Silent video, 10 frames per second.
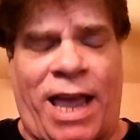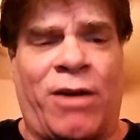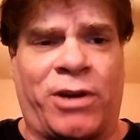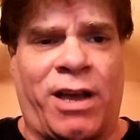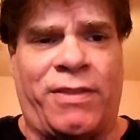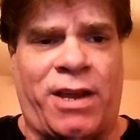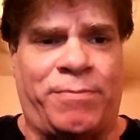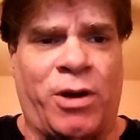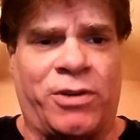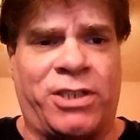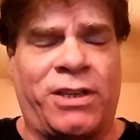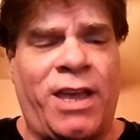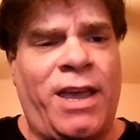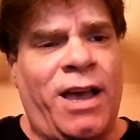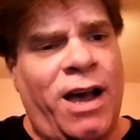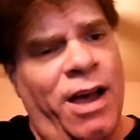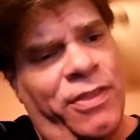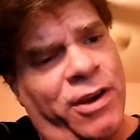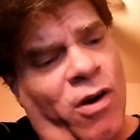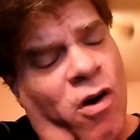out on that bonus.
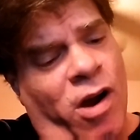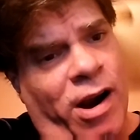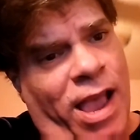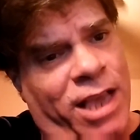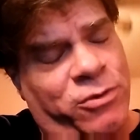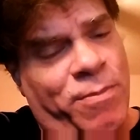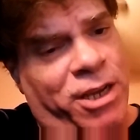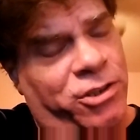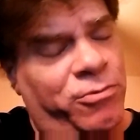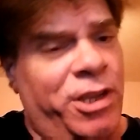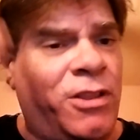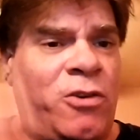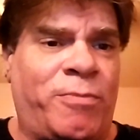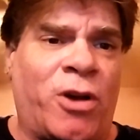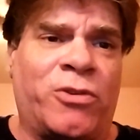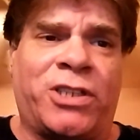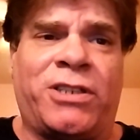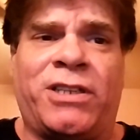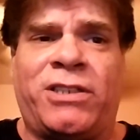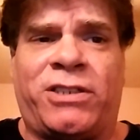There are, as we mentioned, reload
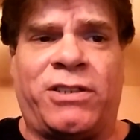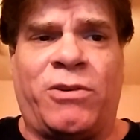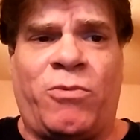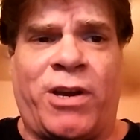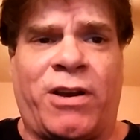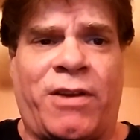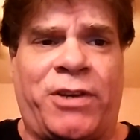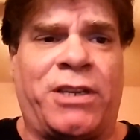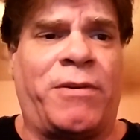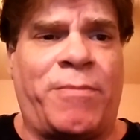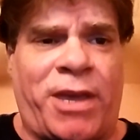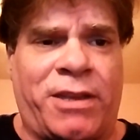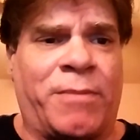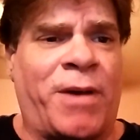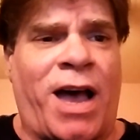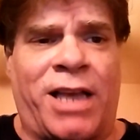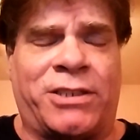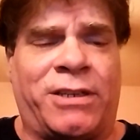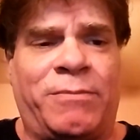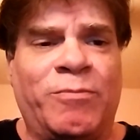bonuses where every time you make a
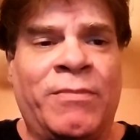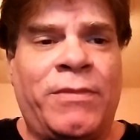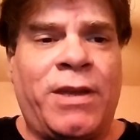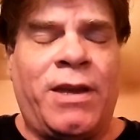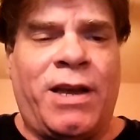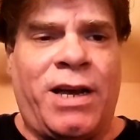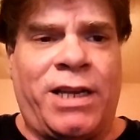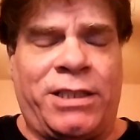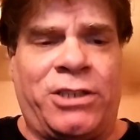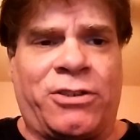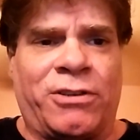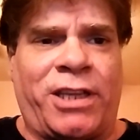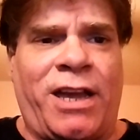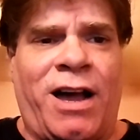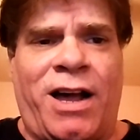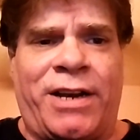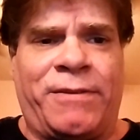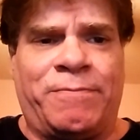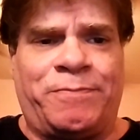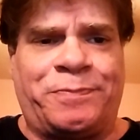deposit, at least early
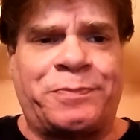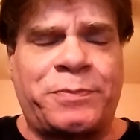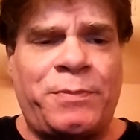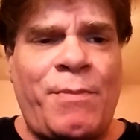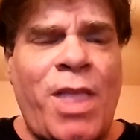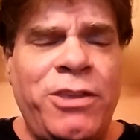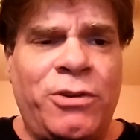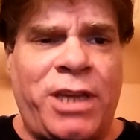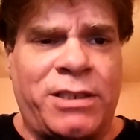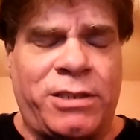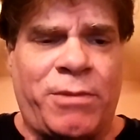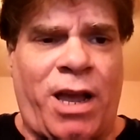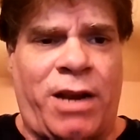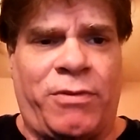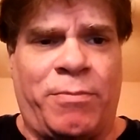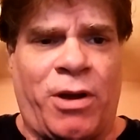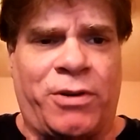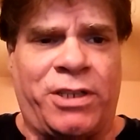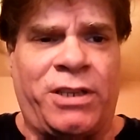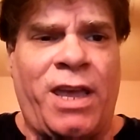on, you'll get some kind of a
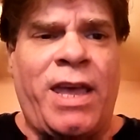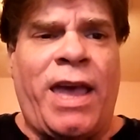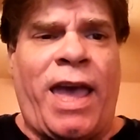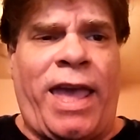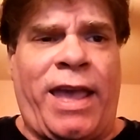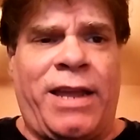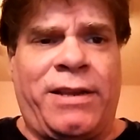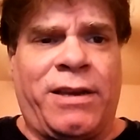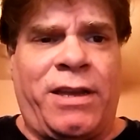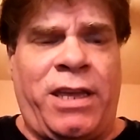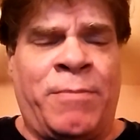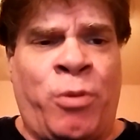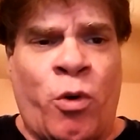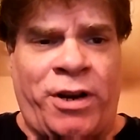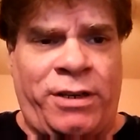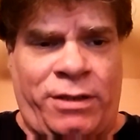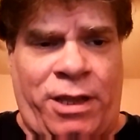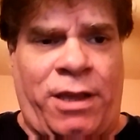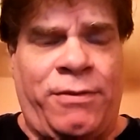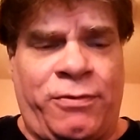bonus. And
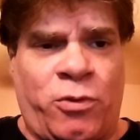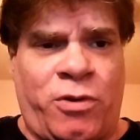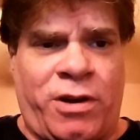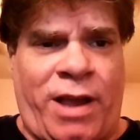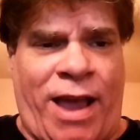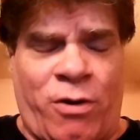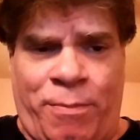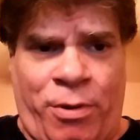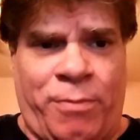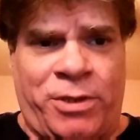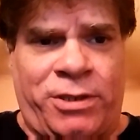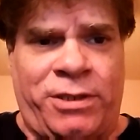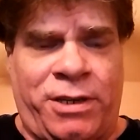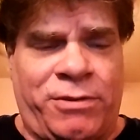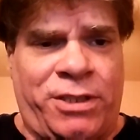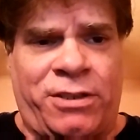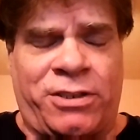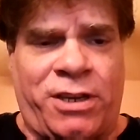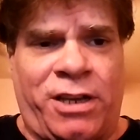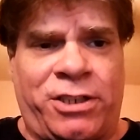importantly, for our purposes here in the
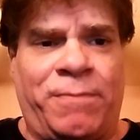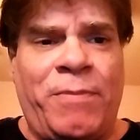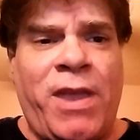discussion,